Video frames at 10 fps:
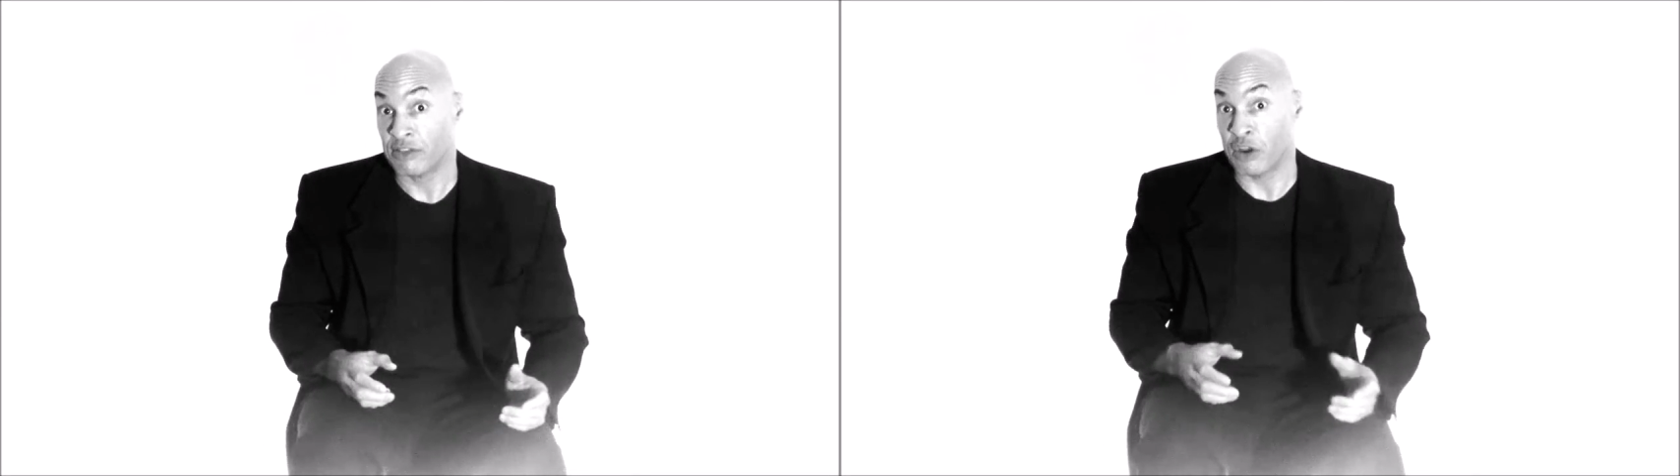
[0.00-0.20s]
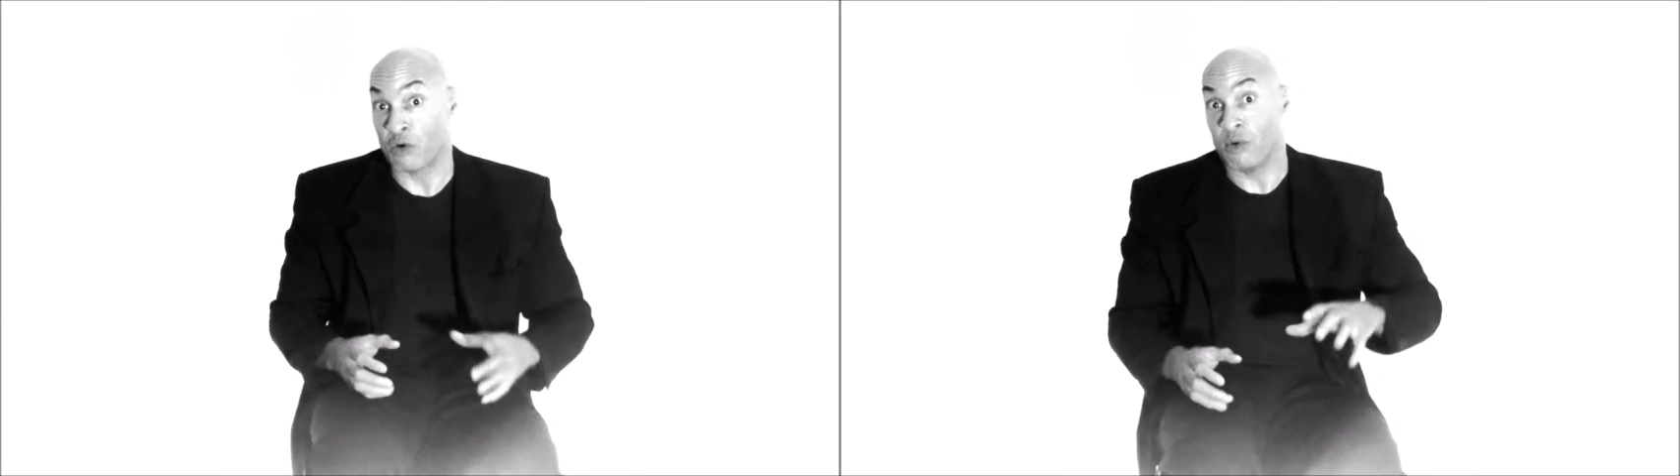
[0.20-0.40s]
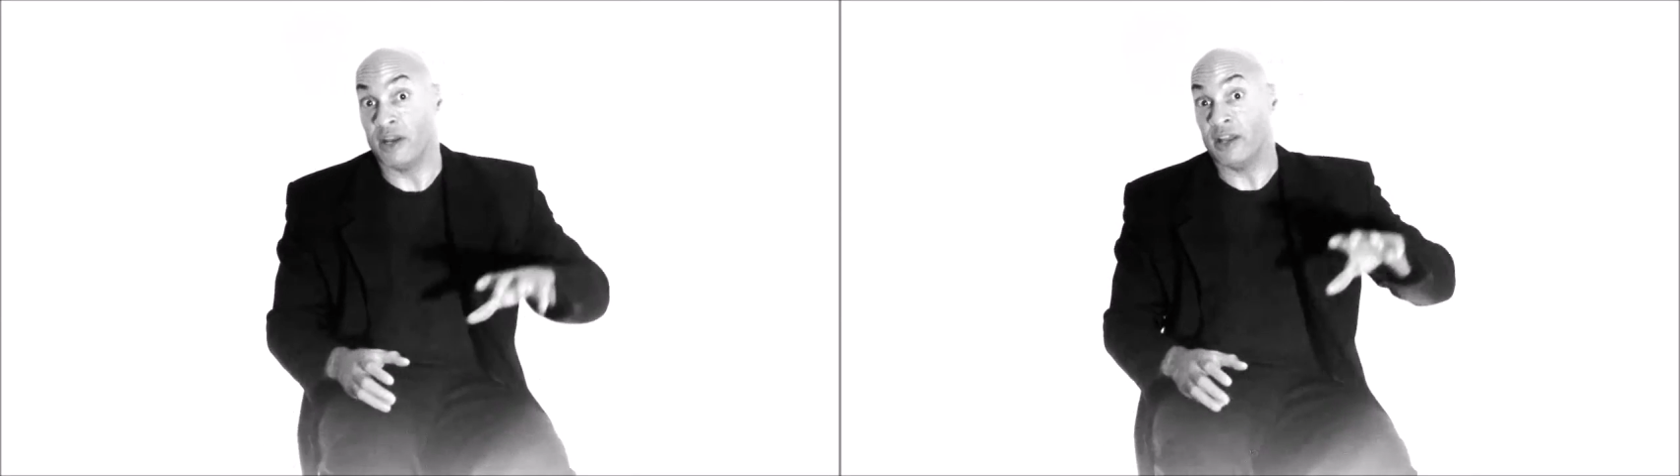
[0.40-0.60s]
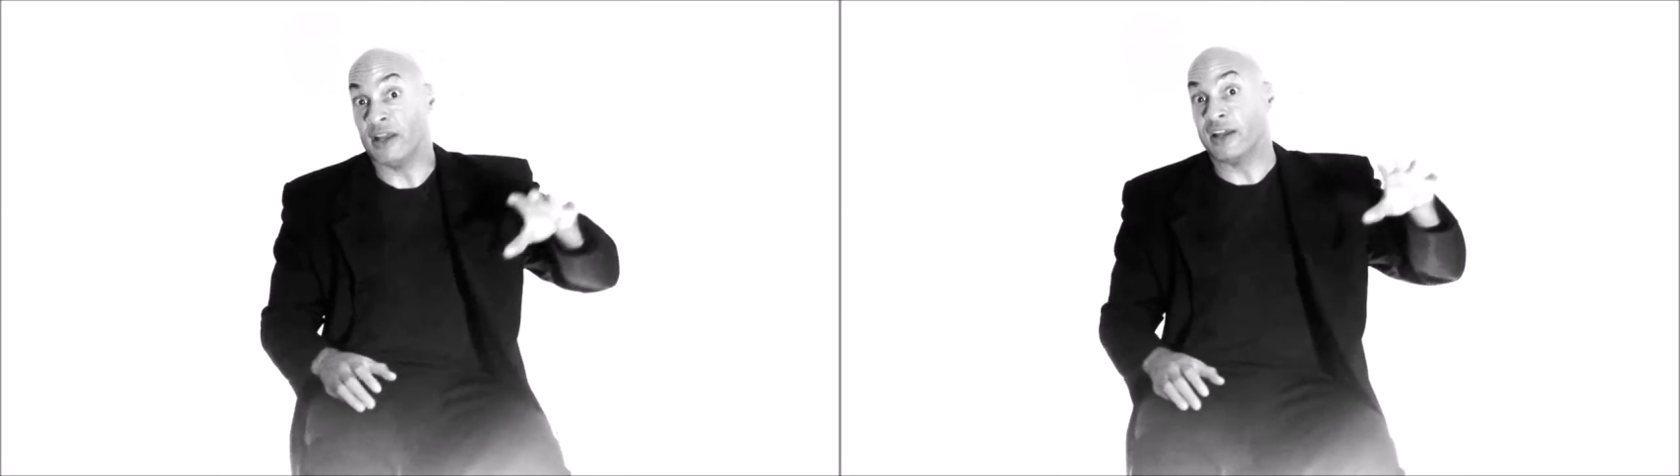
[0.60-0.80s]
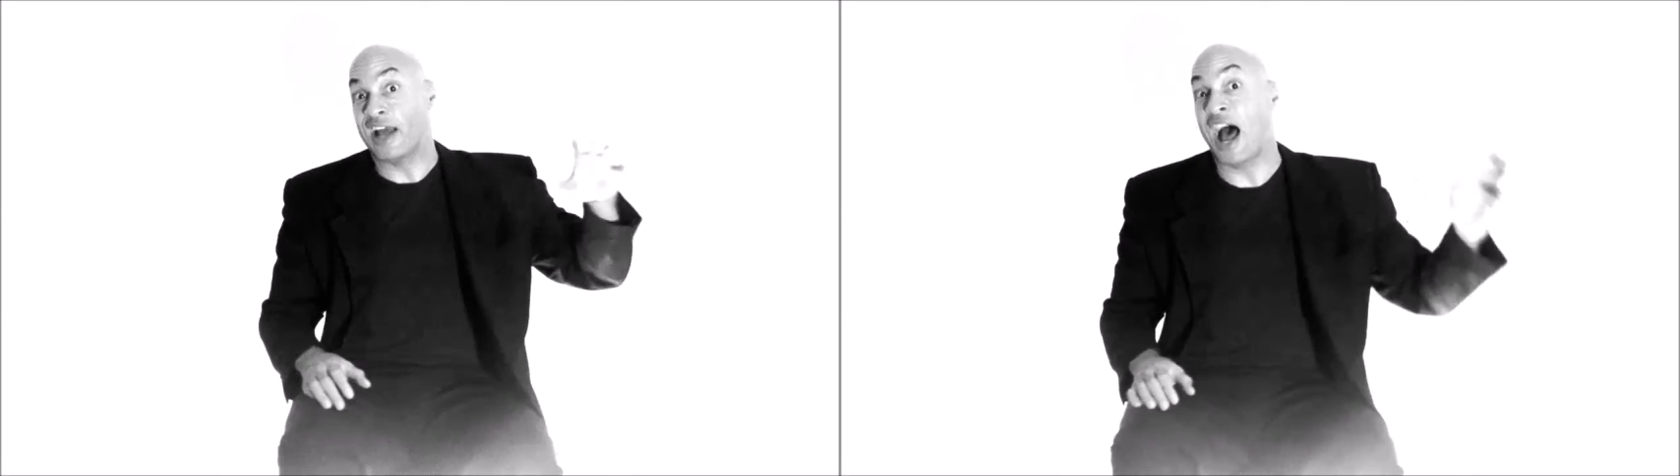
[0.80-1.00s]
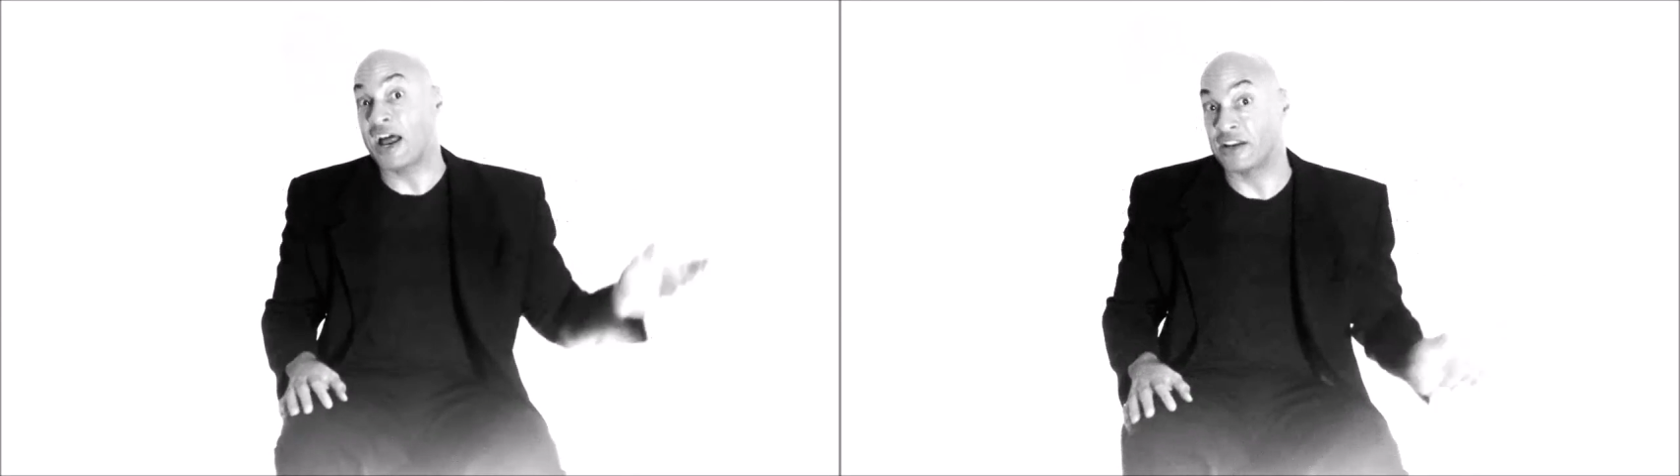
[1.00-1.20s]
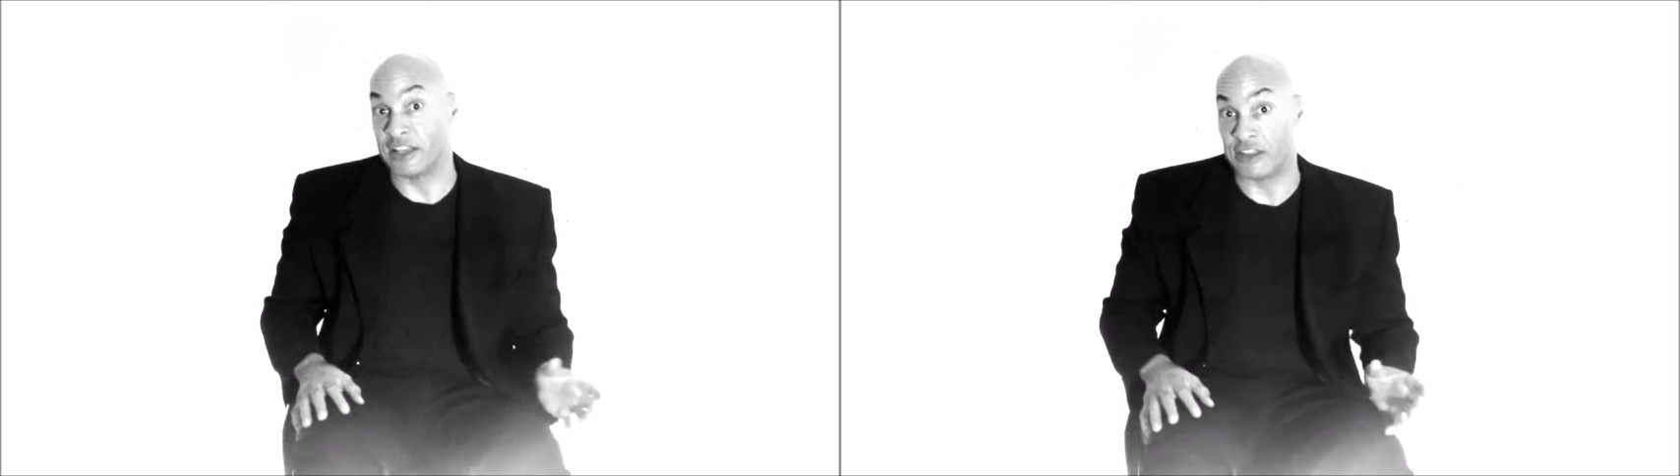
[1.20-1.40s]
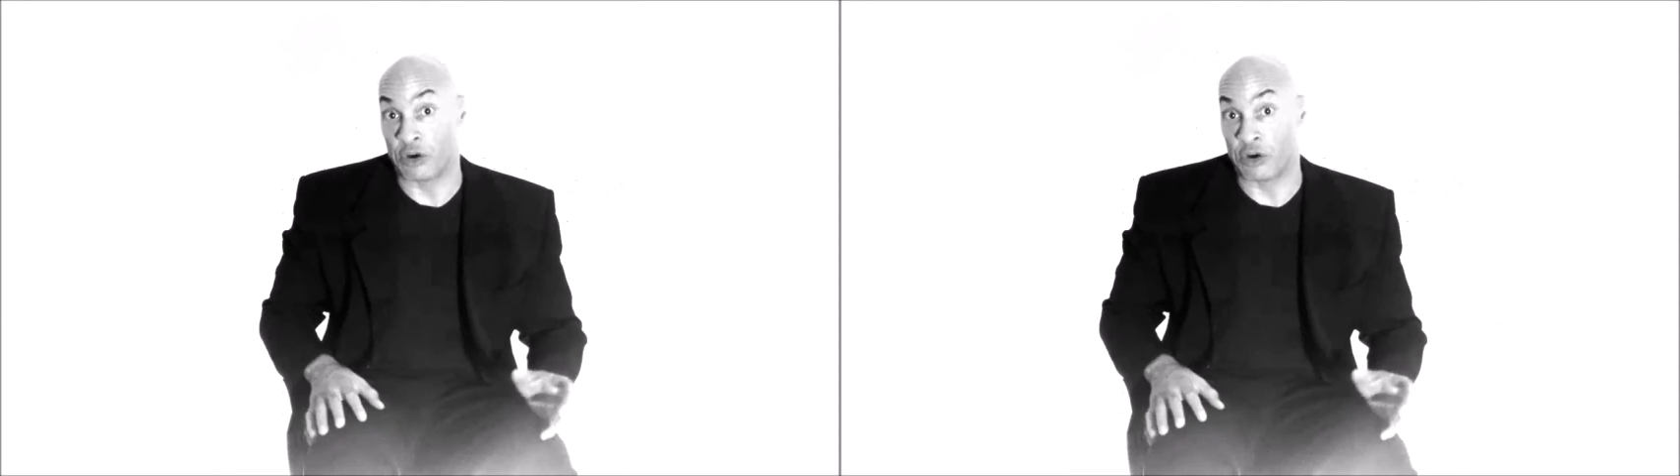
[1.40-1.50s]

They're reading Gandhi.